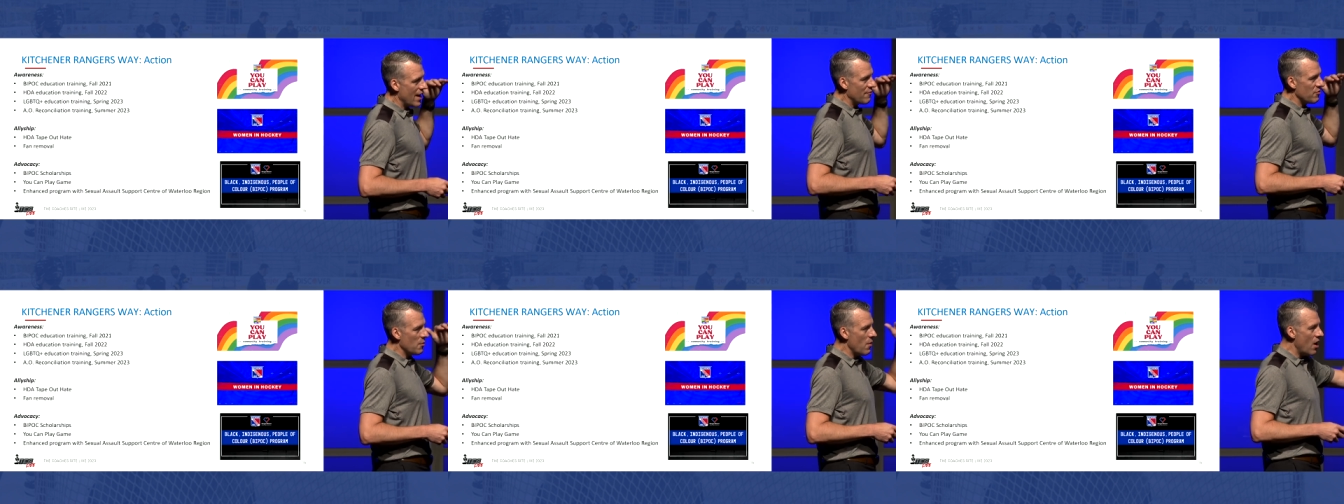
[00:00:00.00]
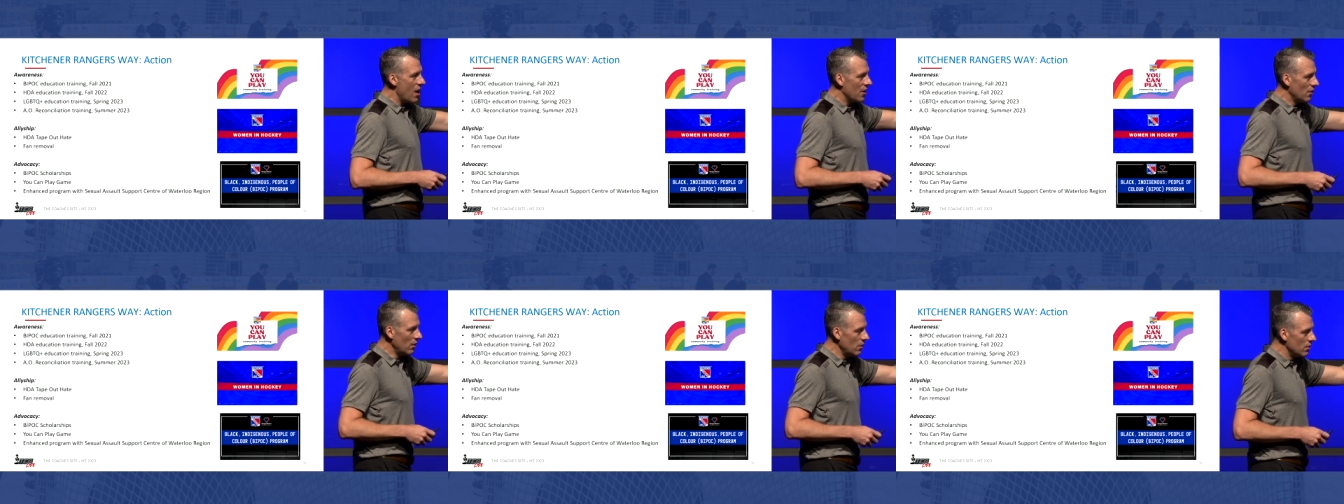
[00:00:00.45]
we have the
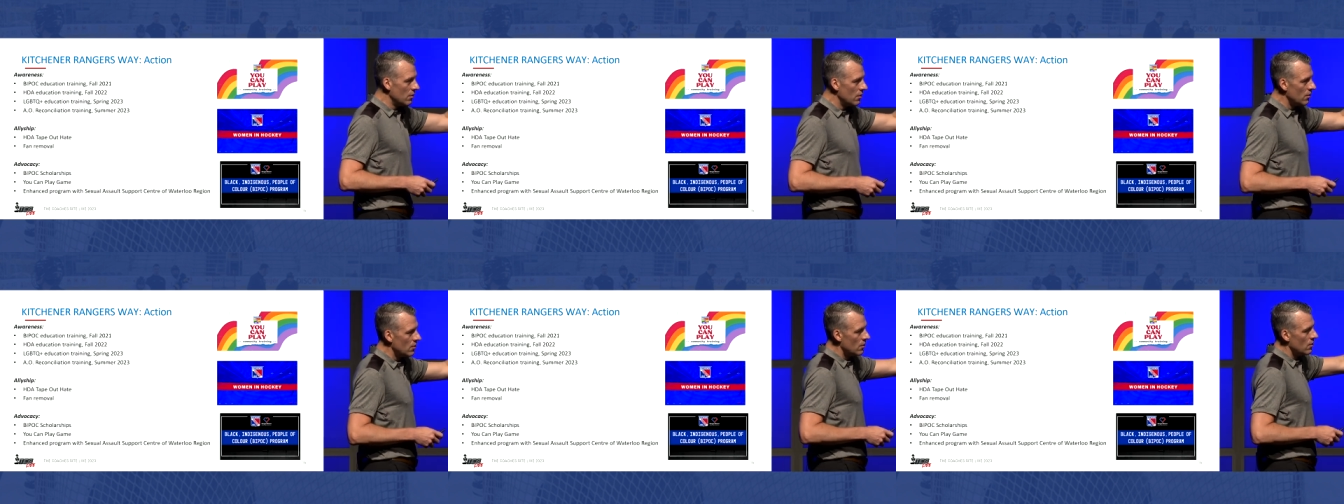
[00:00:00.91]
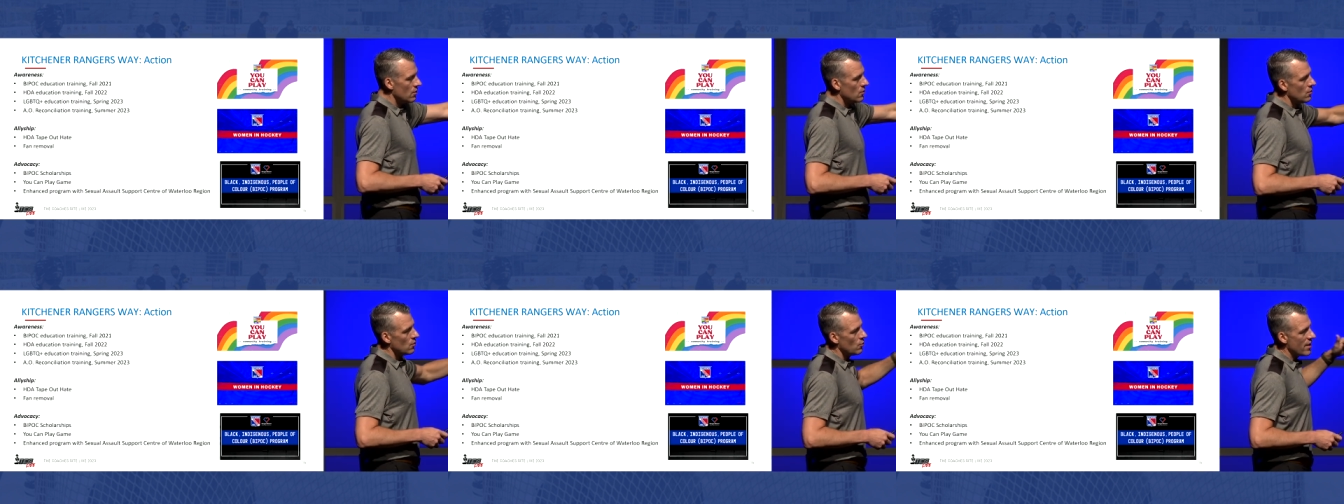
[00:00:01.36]
model,
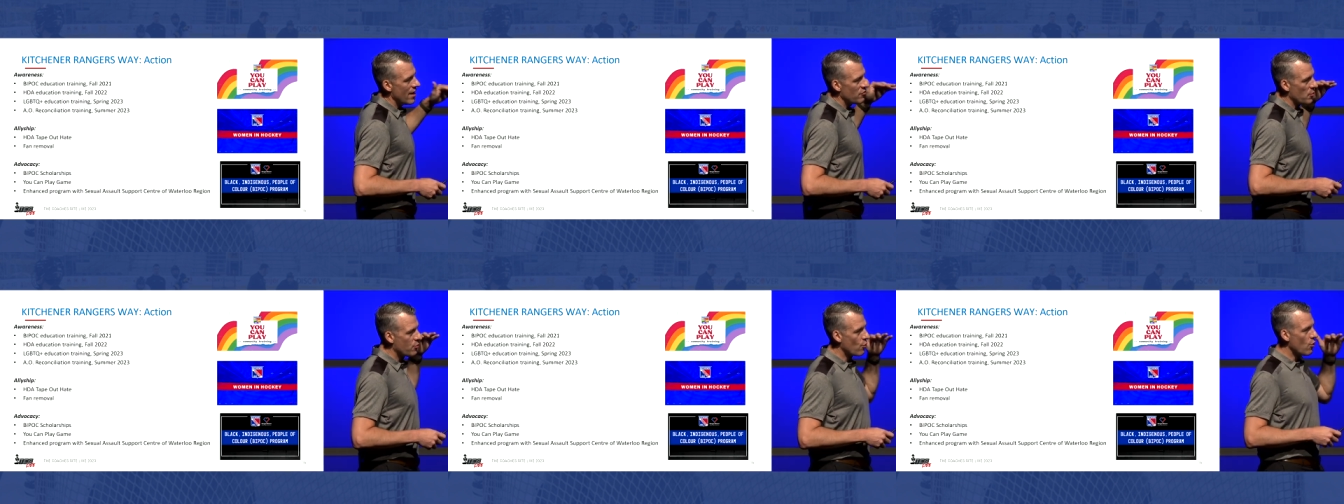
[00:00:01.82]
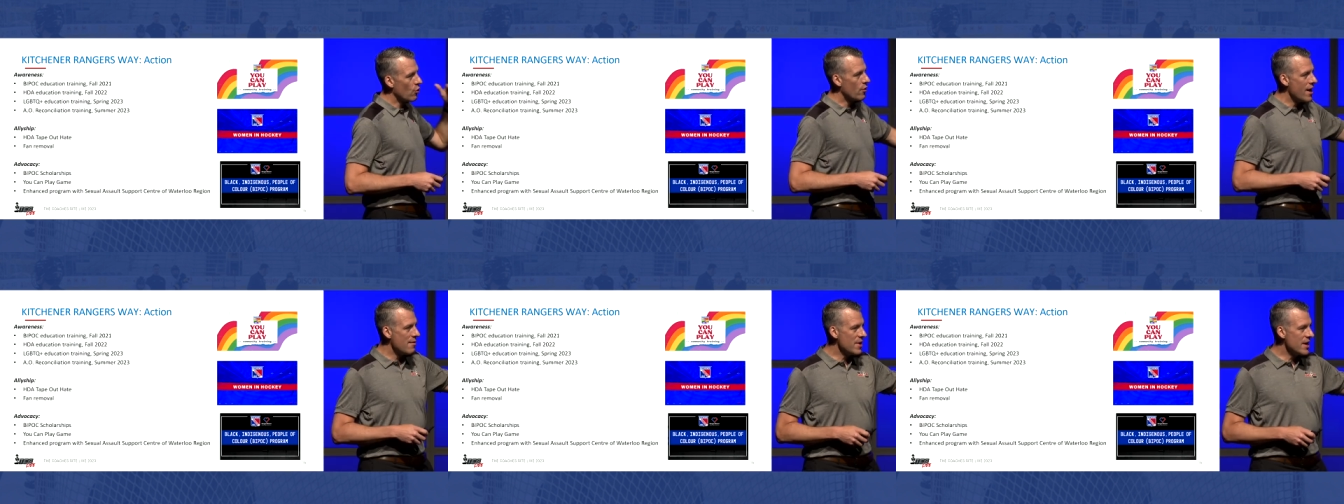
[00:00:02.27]
we have the
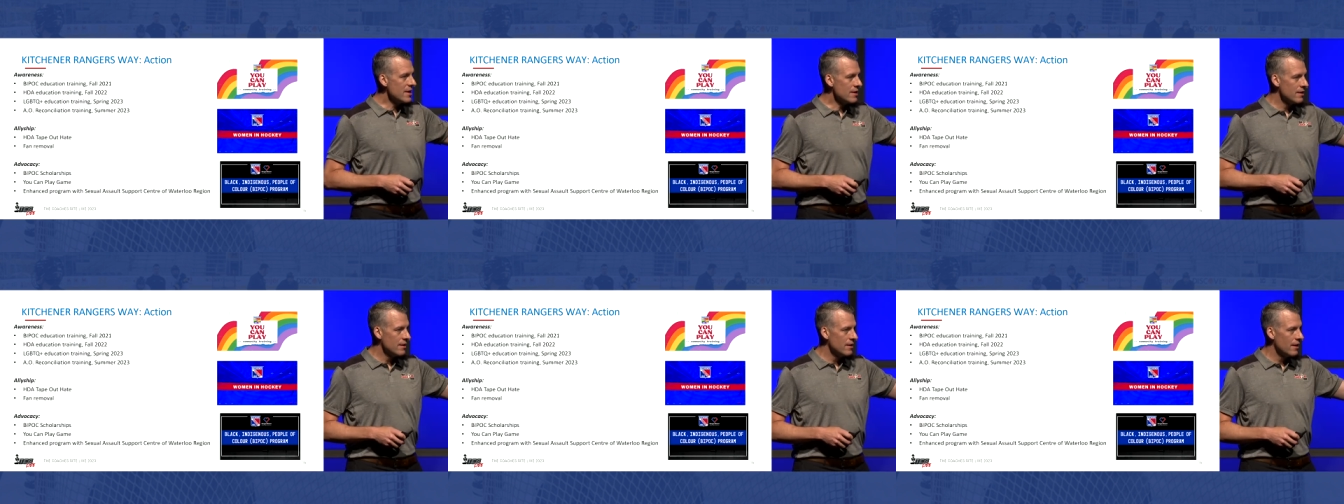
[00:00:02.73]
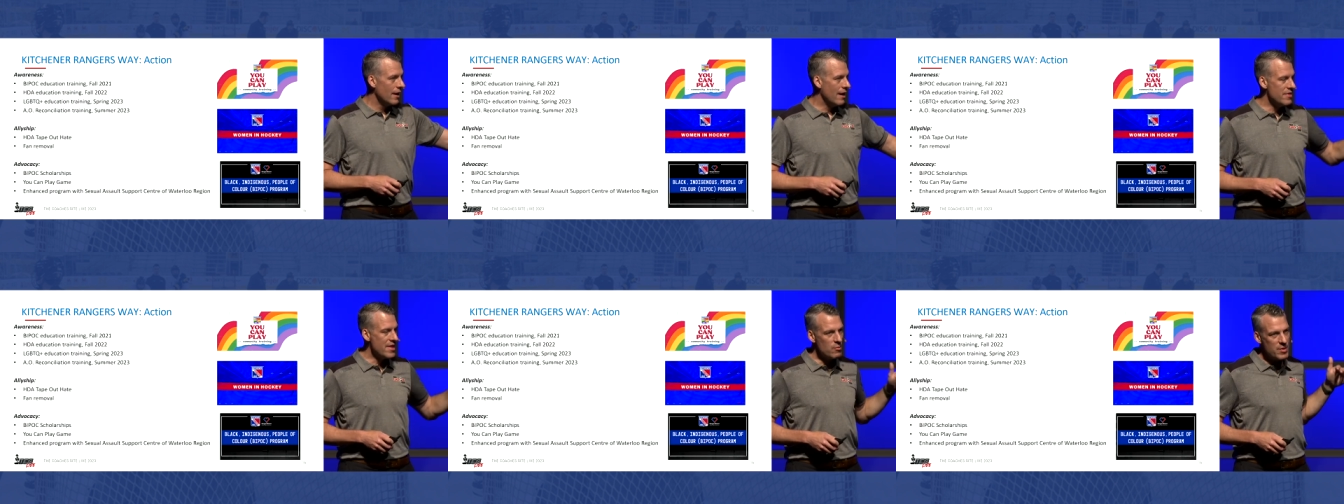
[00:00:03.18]
programming,
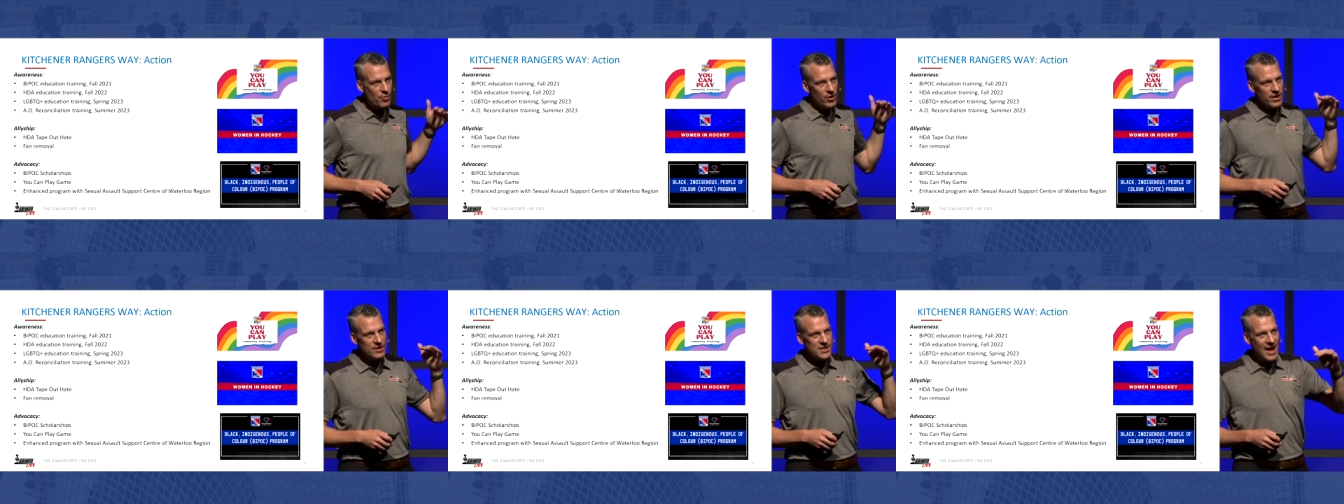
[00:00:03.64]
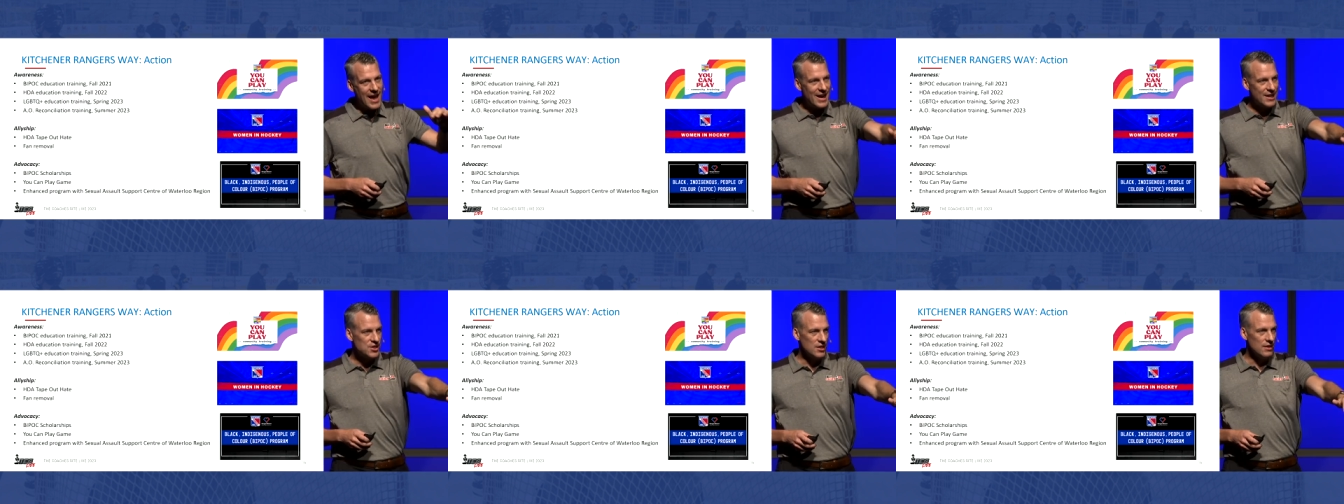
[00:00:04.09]
and then we put it to
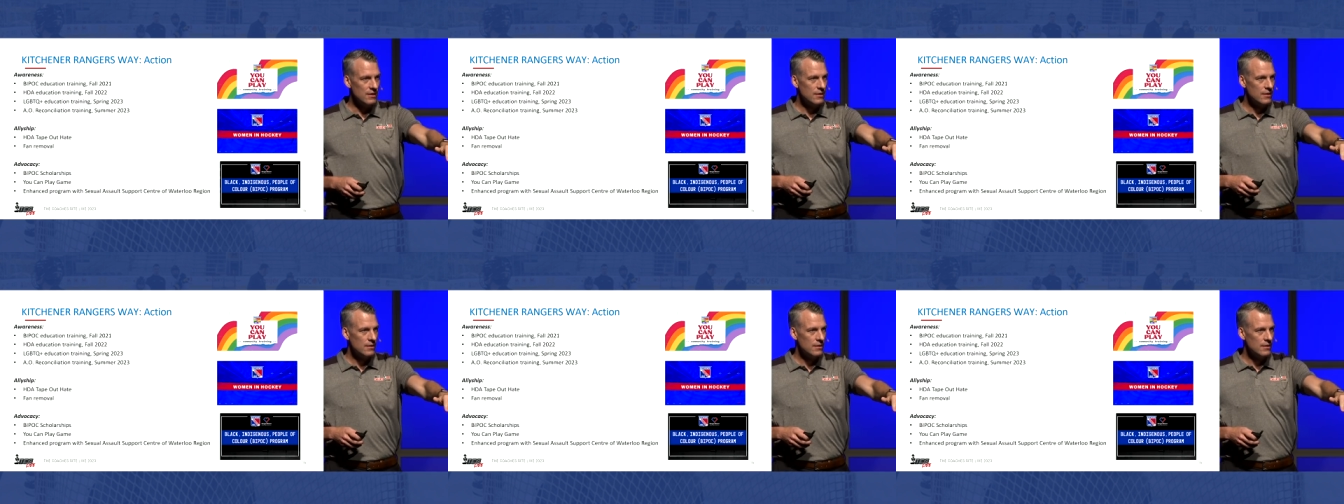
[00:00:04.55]
action.